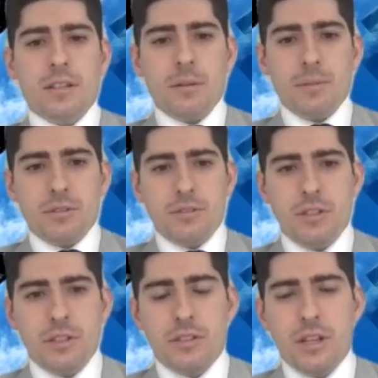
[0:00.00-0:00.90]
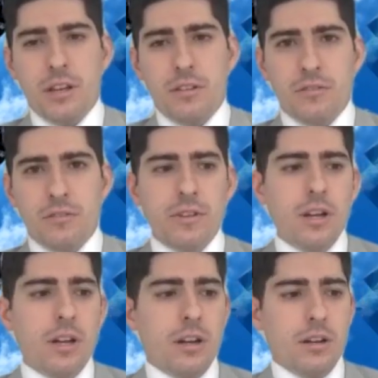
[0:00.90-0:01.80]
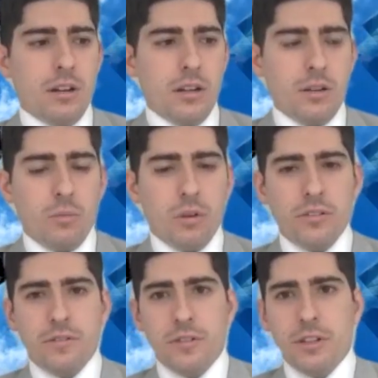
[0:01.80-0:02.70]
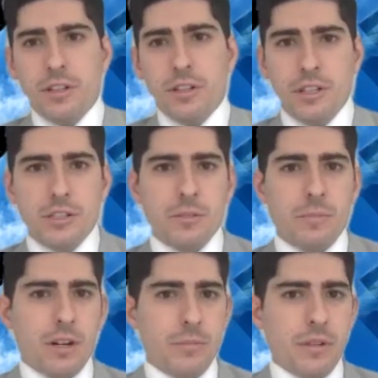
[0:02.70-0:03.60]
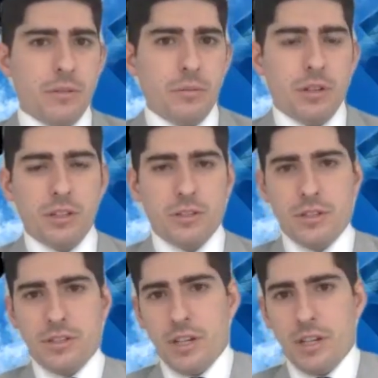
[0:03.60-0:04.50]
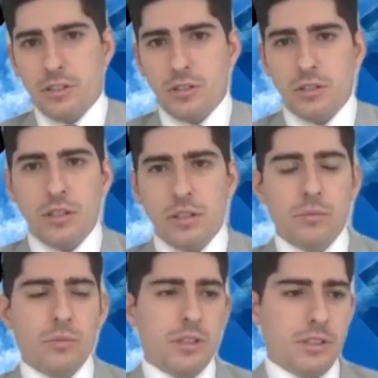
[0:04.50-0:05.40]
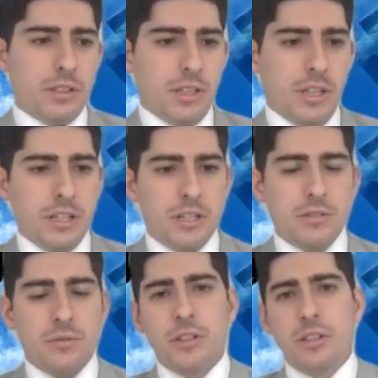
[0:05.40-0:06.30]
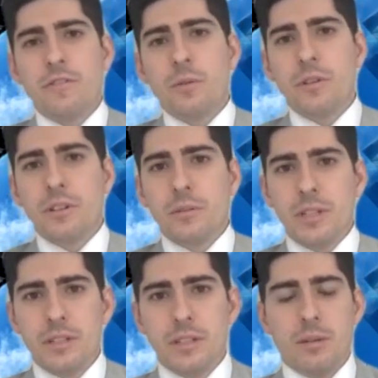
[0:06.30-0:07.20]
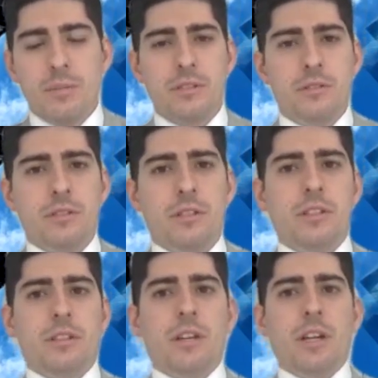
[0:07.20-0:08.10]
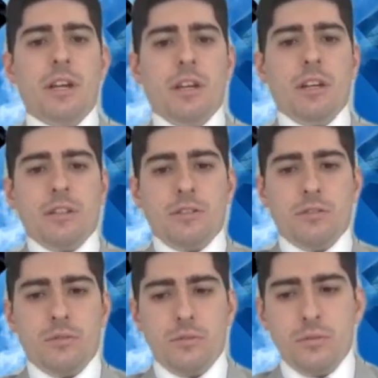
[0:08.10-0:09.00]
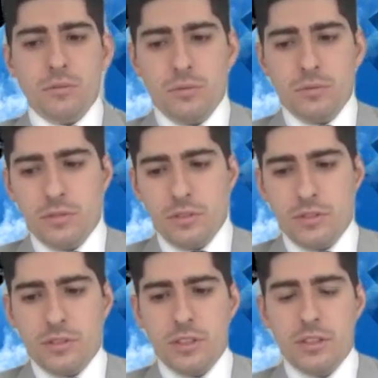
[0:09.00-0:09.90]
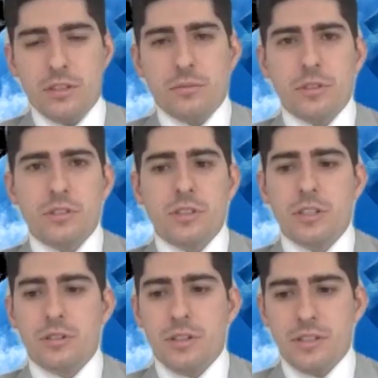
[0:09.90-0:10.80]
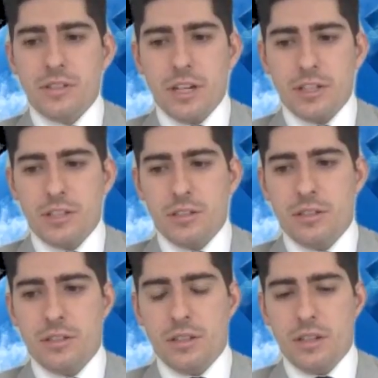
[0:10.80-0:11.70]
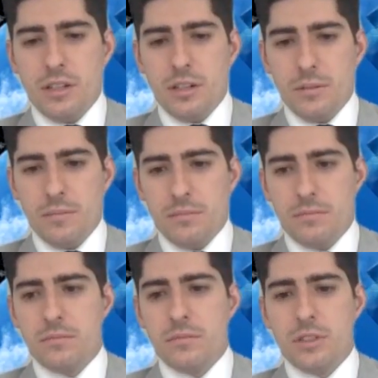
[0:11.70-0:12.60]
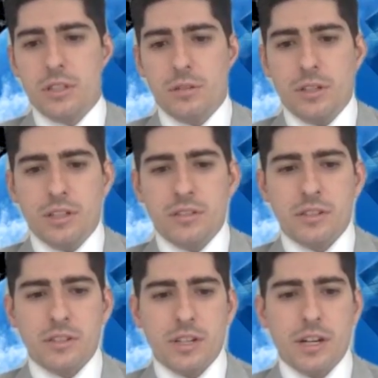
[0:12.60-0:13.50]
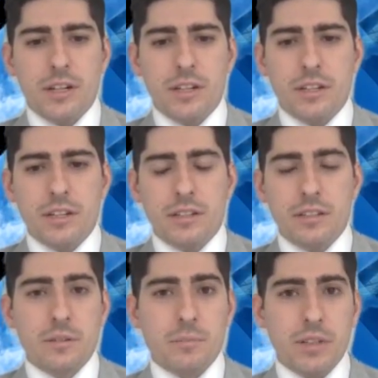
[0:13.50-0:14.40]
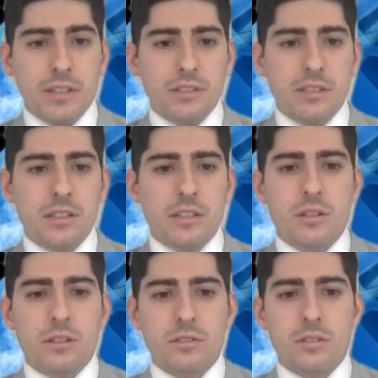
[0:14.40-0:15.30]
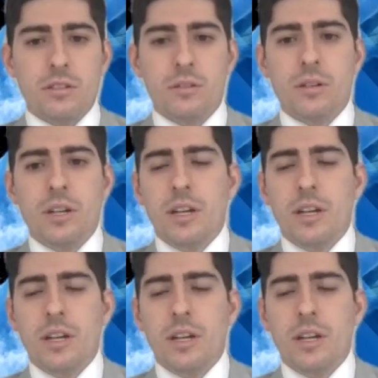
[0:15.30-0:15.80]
opportunity to have one foot in each department, one in transactional and one in litigation, really afforded me the opportunity to see the real estate transaction, in its entirety and its complexity, and also